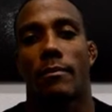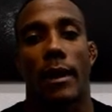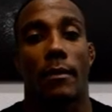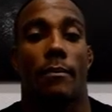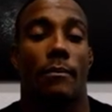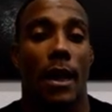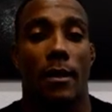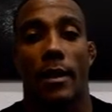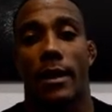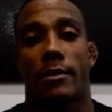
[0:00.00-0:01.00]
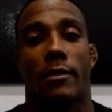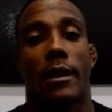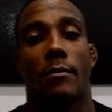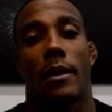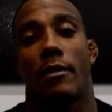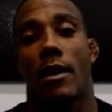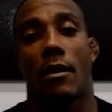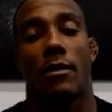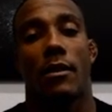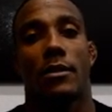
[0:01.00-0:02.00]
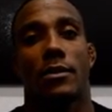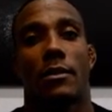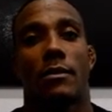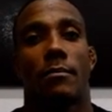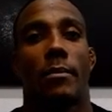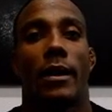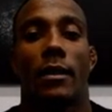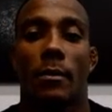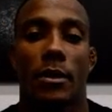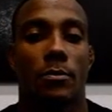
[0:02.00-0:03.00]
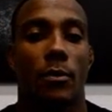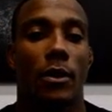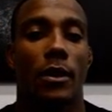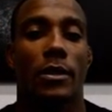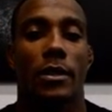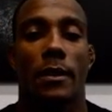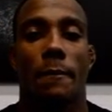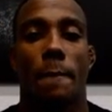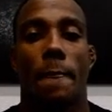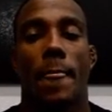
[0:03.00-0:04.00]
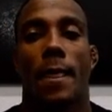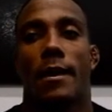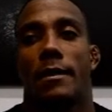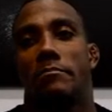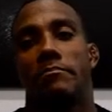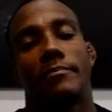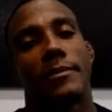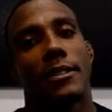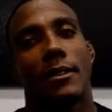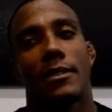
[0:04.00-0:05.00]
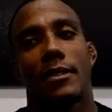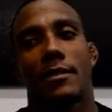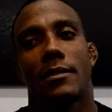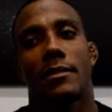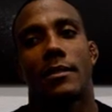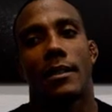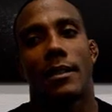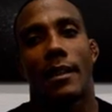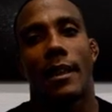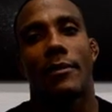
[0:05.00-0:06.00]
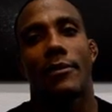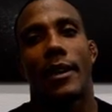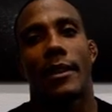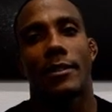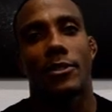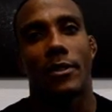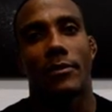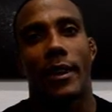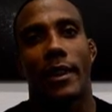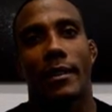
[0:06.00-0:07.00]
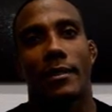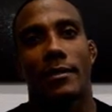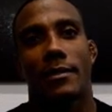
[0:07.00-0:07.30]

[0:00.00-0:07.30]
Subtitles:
like black guys or like me around, you know, so beating them in sports. And so it's a lot of fighting, street fighting.